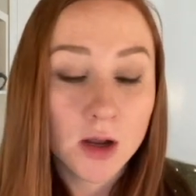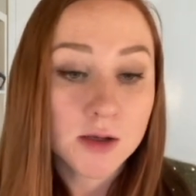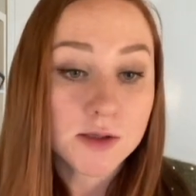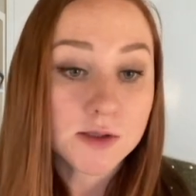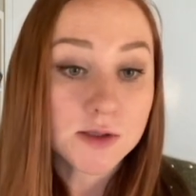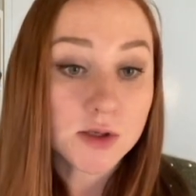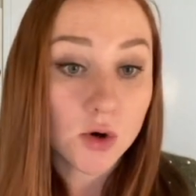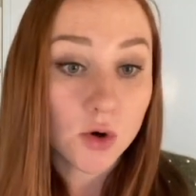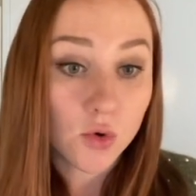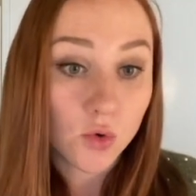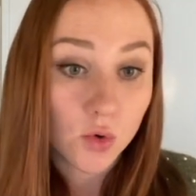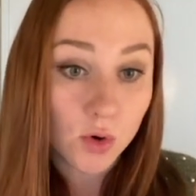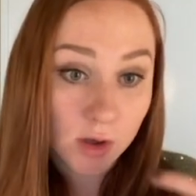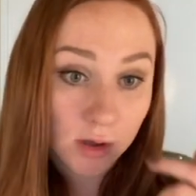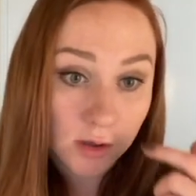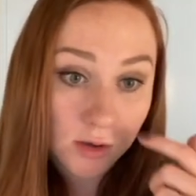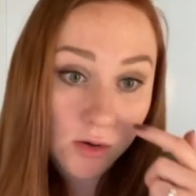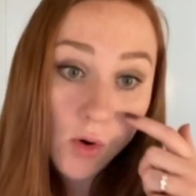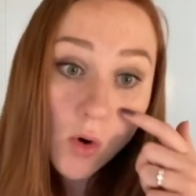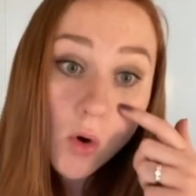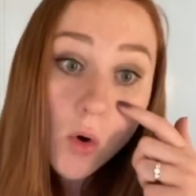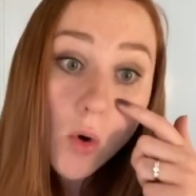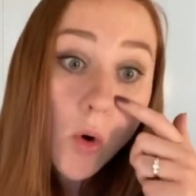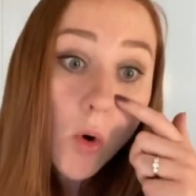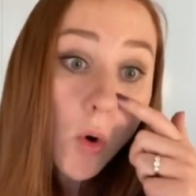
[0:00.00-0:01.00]
So
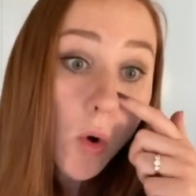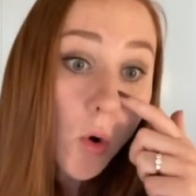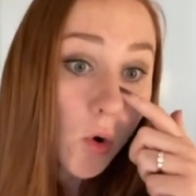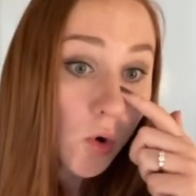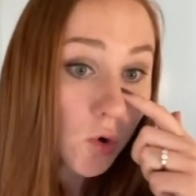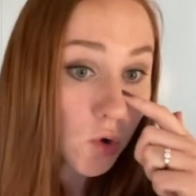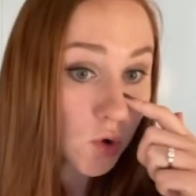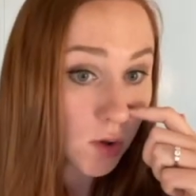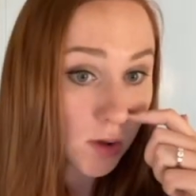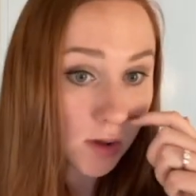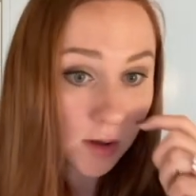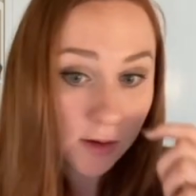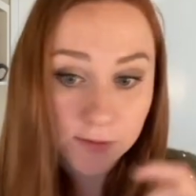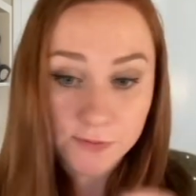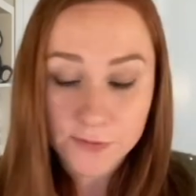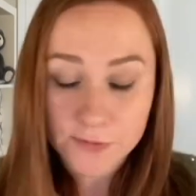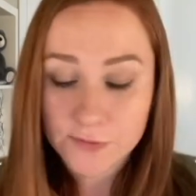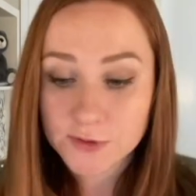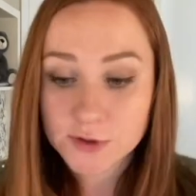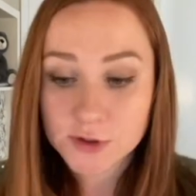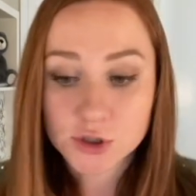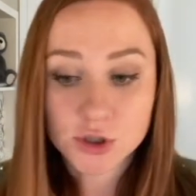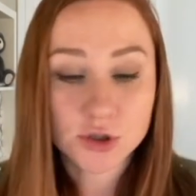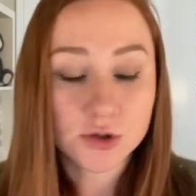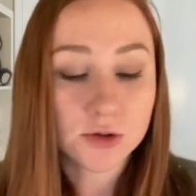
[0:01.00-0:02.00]
in all
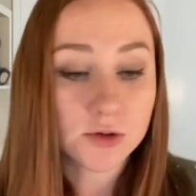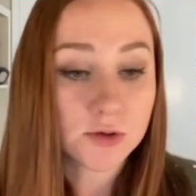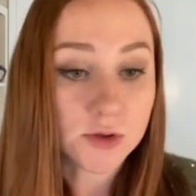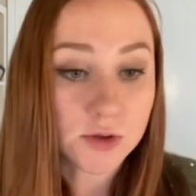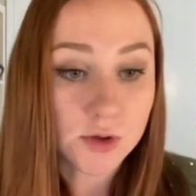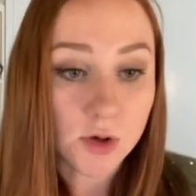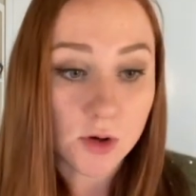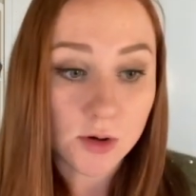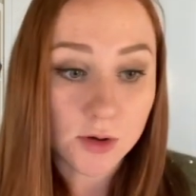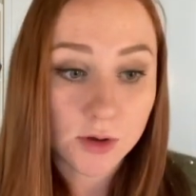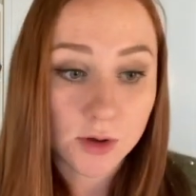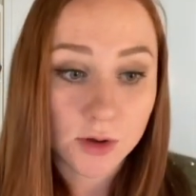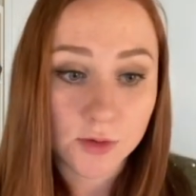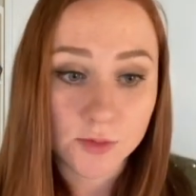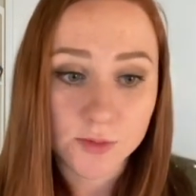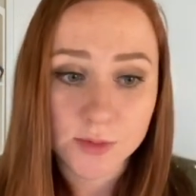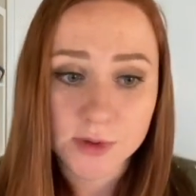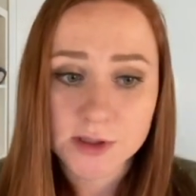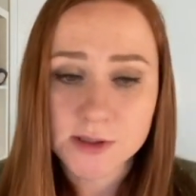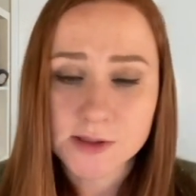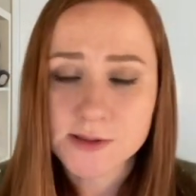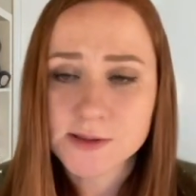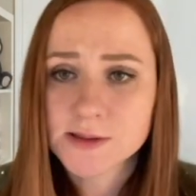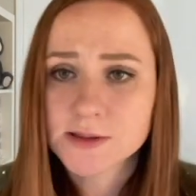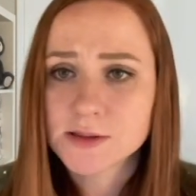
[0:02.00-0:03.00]
official
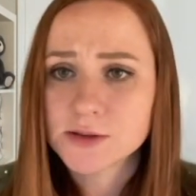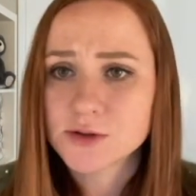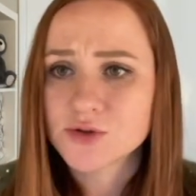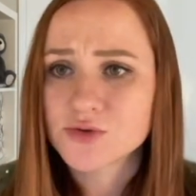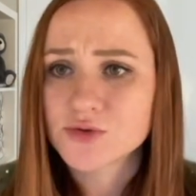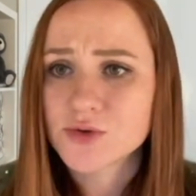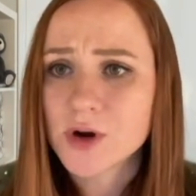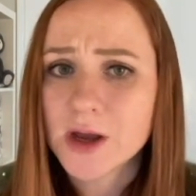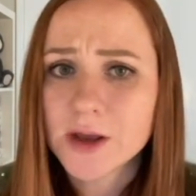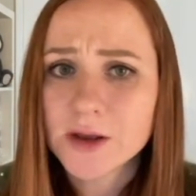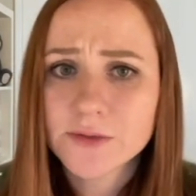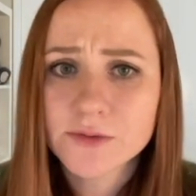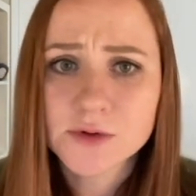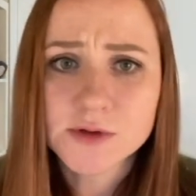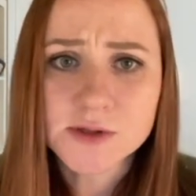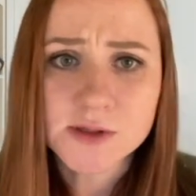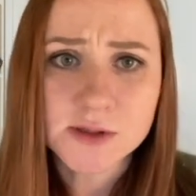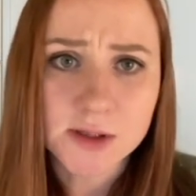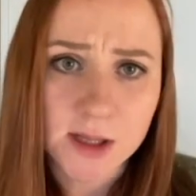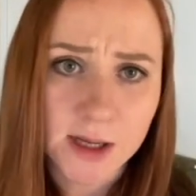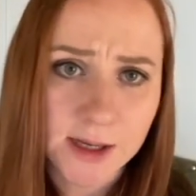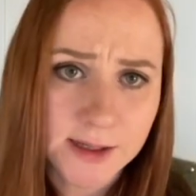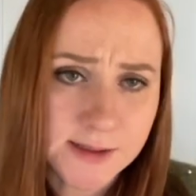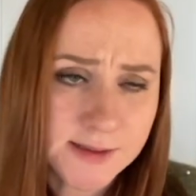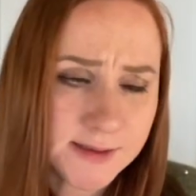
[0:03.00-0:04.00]
documents, driver's
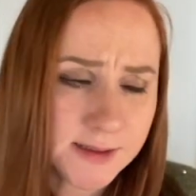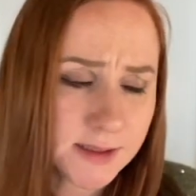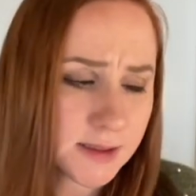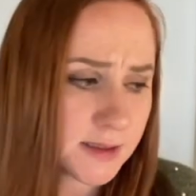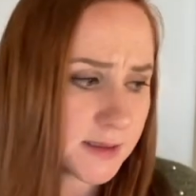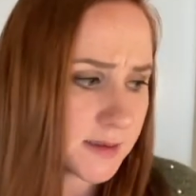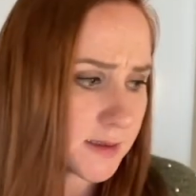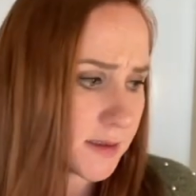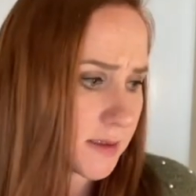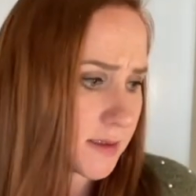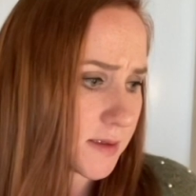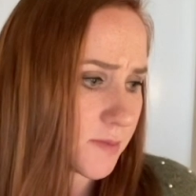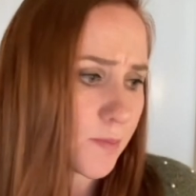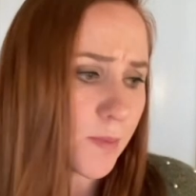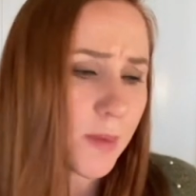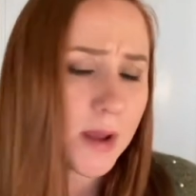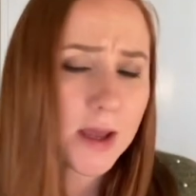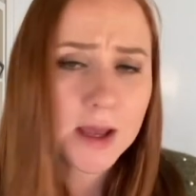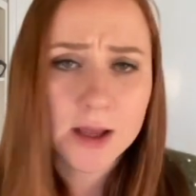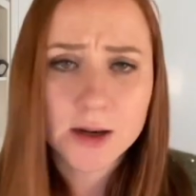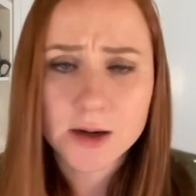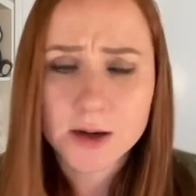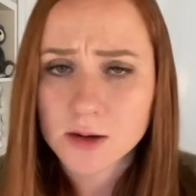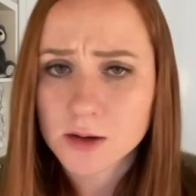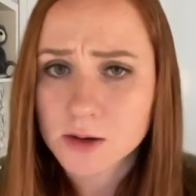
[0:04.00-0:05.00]
licenses,
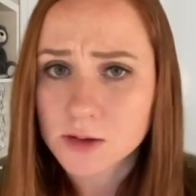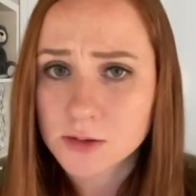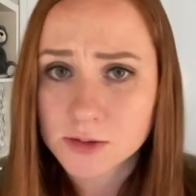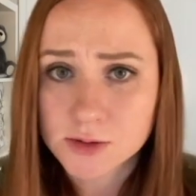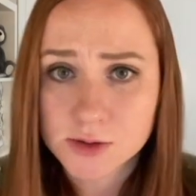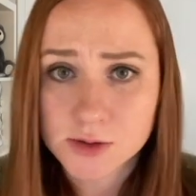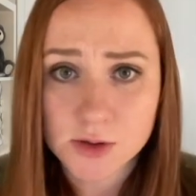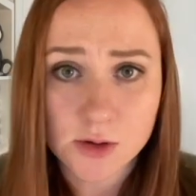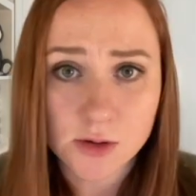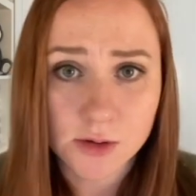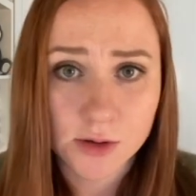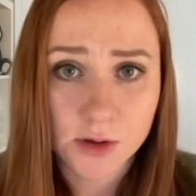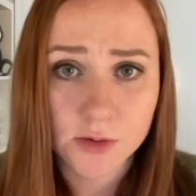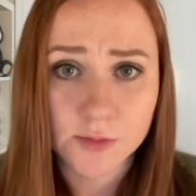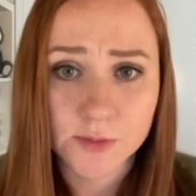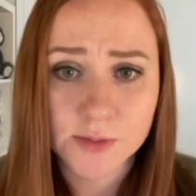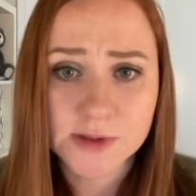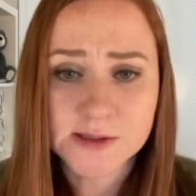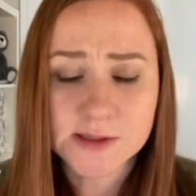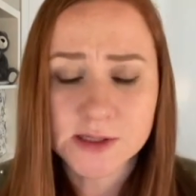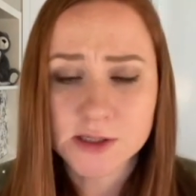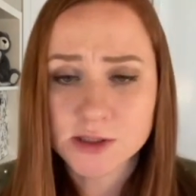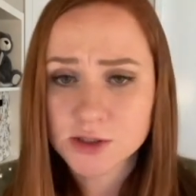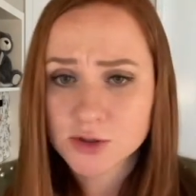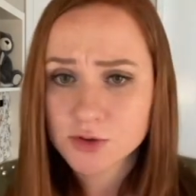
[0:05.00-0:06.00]
medical
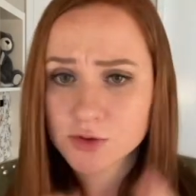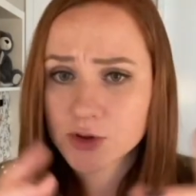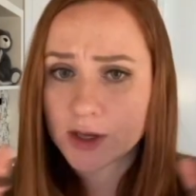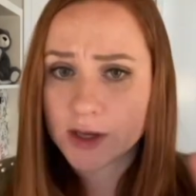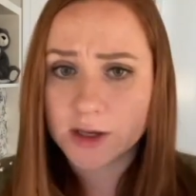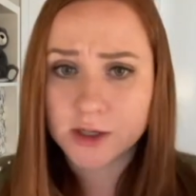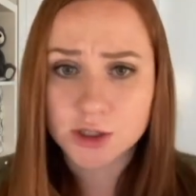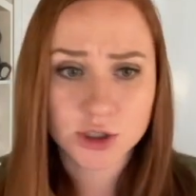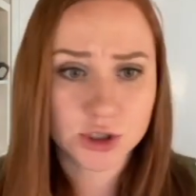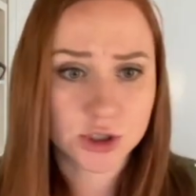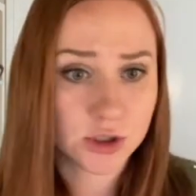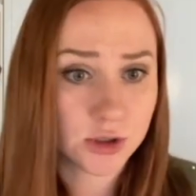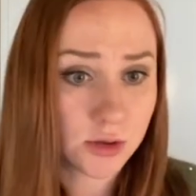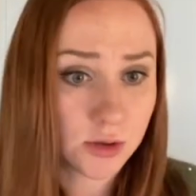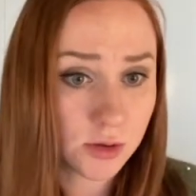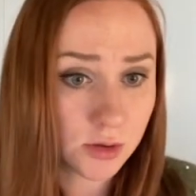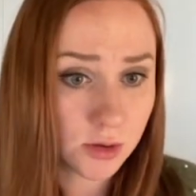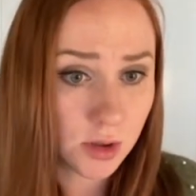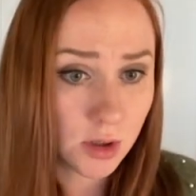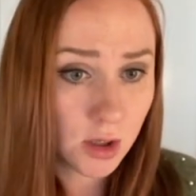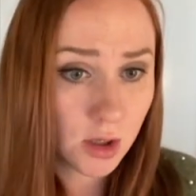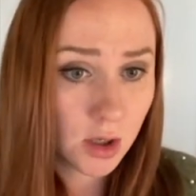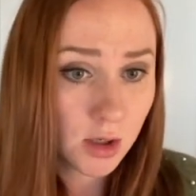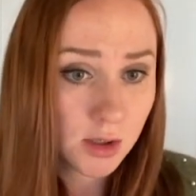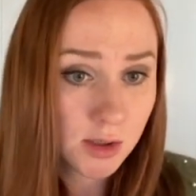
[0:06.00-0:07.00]
documents,
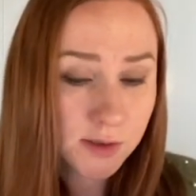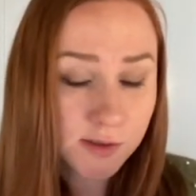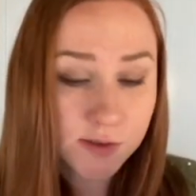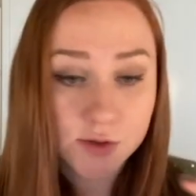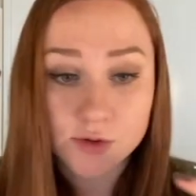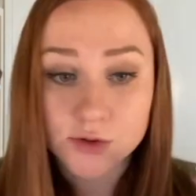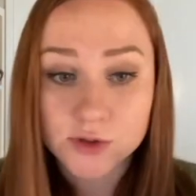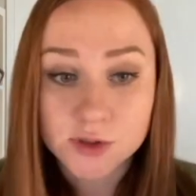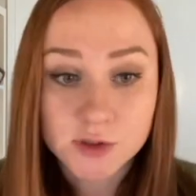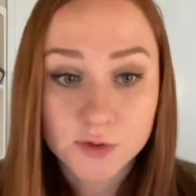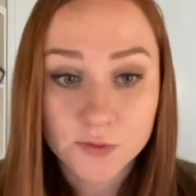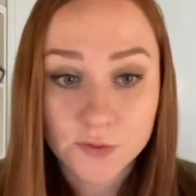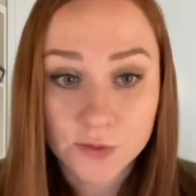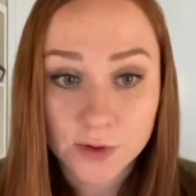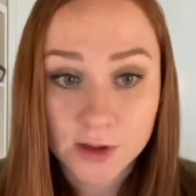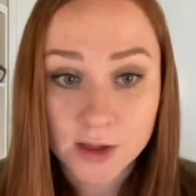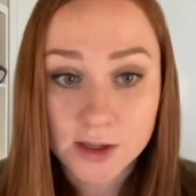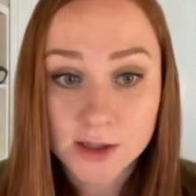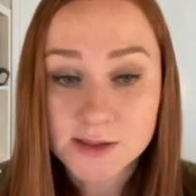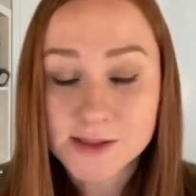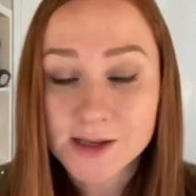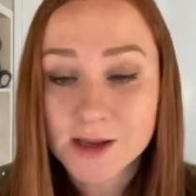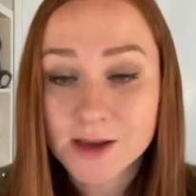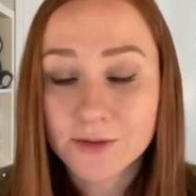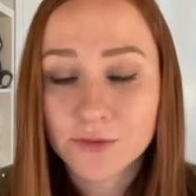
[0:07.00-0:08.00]
educational
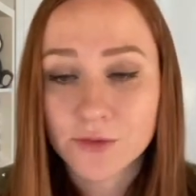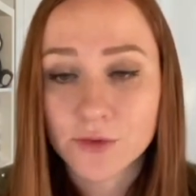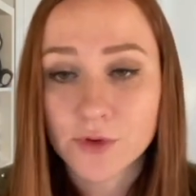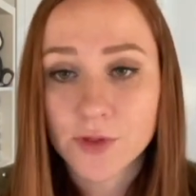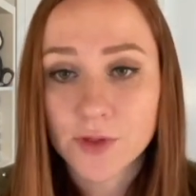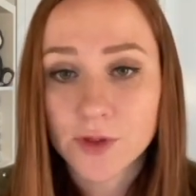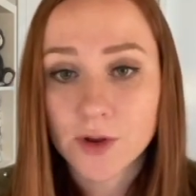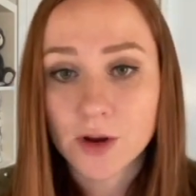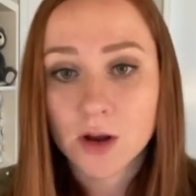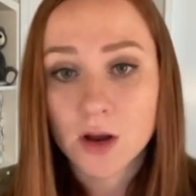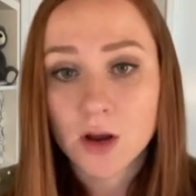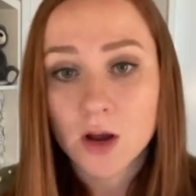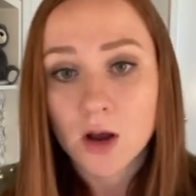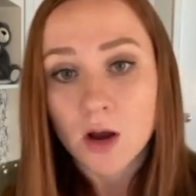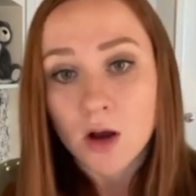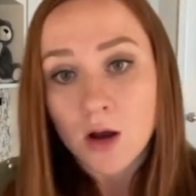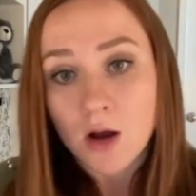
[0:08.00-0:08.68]
certificates, everything,